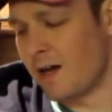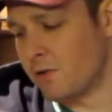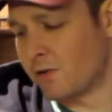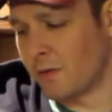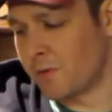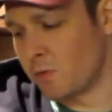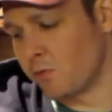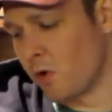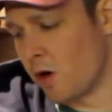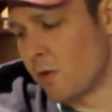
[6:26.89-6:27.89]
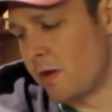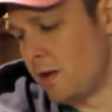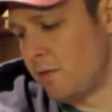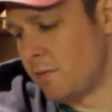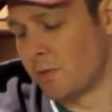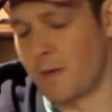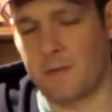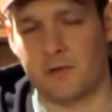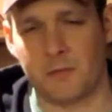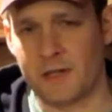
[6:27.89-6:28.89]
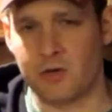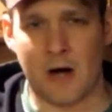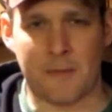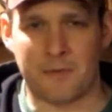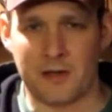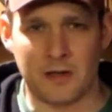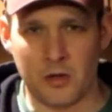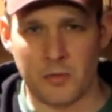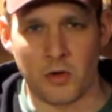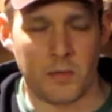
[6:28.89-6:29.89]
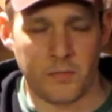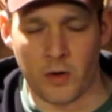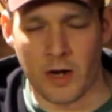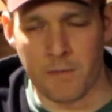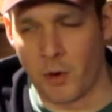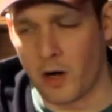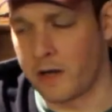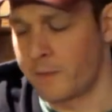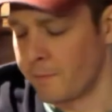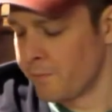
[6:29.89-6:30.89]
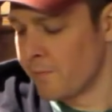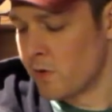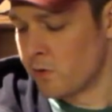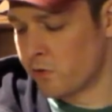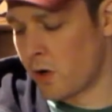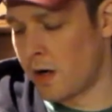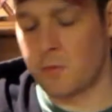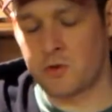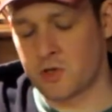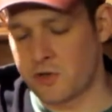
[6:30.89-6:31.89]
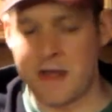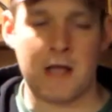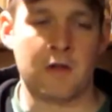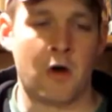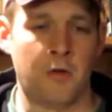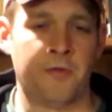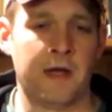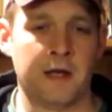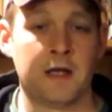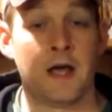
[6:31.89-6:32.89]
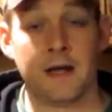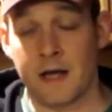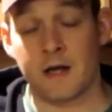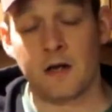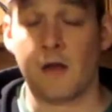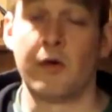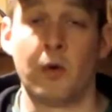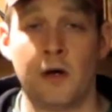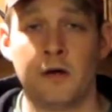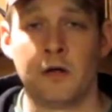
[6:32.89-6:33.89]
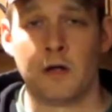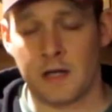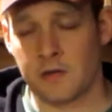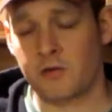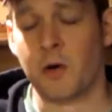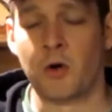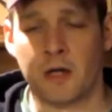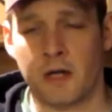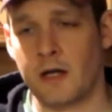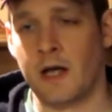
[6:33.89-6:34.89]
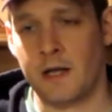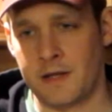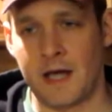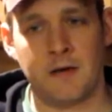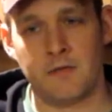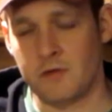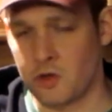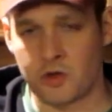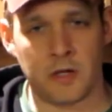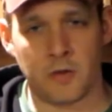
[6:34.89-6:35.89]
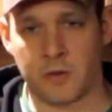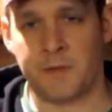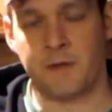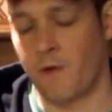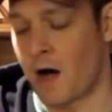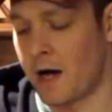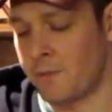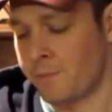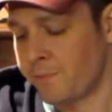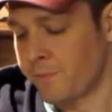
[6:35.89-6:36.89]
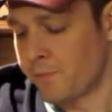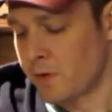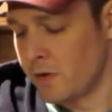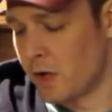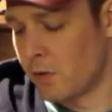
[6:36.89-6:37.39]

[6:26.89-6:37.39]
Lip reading: Something was wrong with it. Maybe somebody dropped it in the humidor before I bought it. So I would just can the whole thing and get another one and smoke it, and then usually it would be fine, you know.